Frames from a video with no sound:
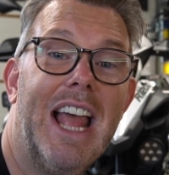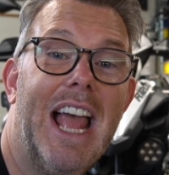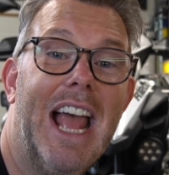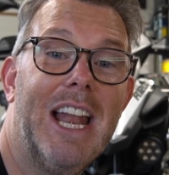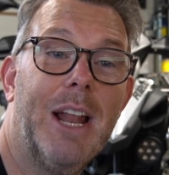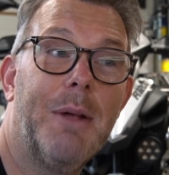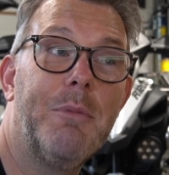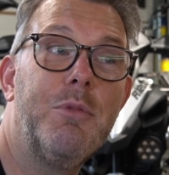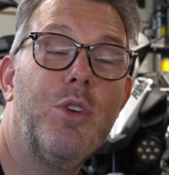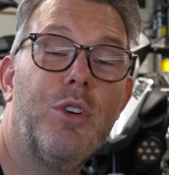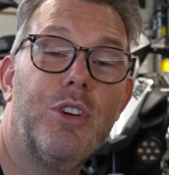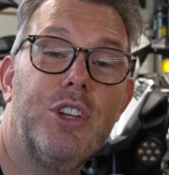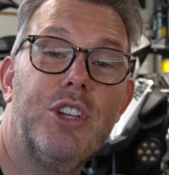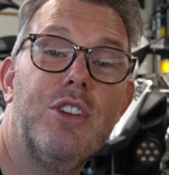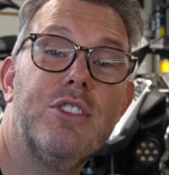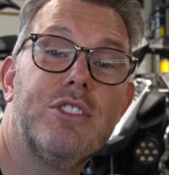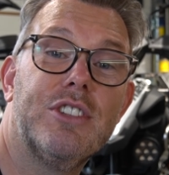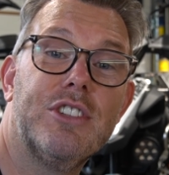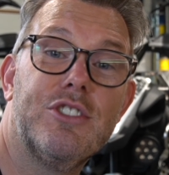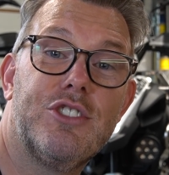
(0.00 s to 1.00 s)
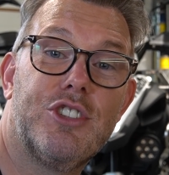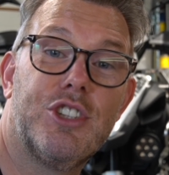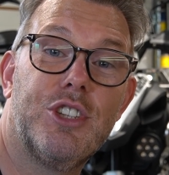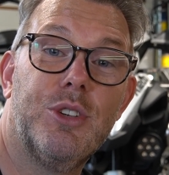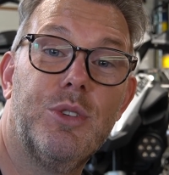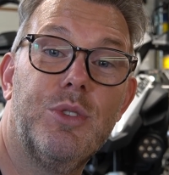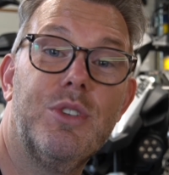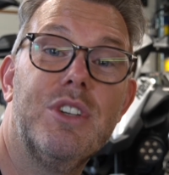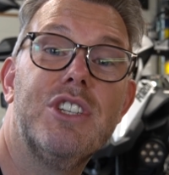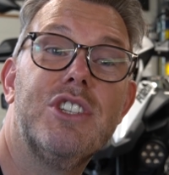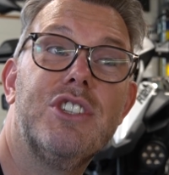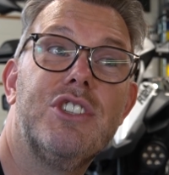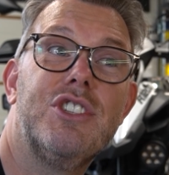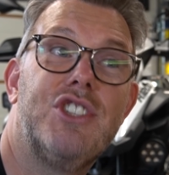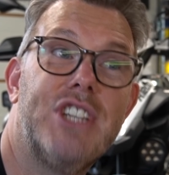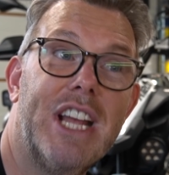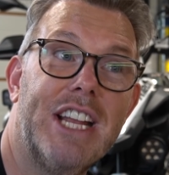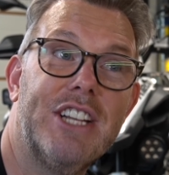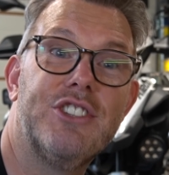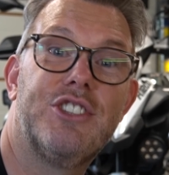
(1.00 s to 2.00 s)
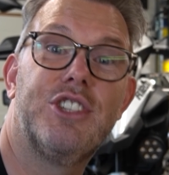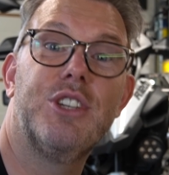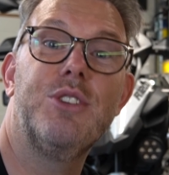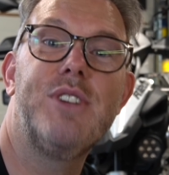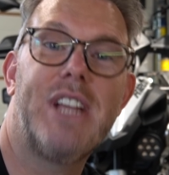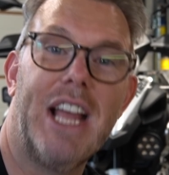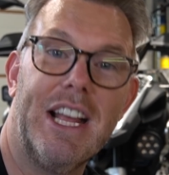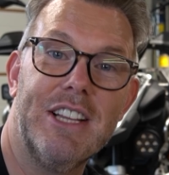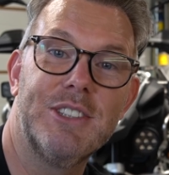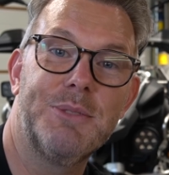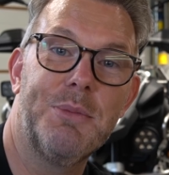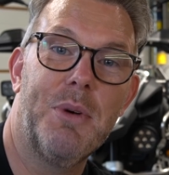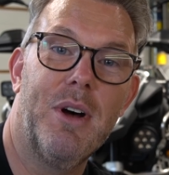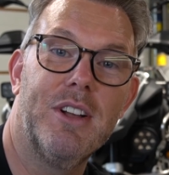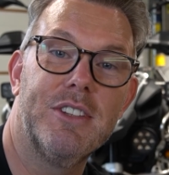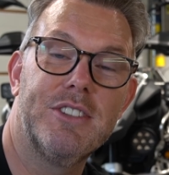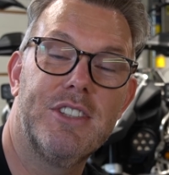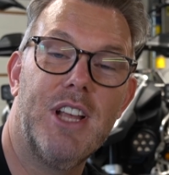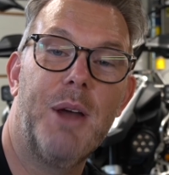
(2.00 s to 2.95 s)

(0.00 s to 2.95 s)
and I'm not using 2 Gen 2 Cansmarts.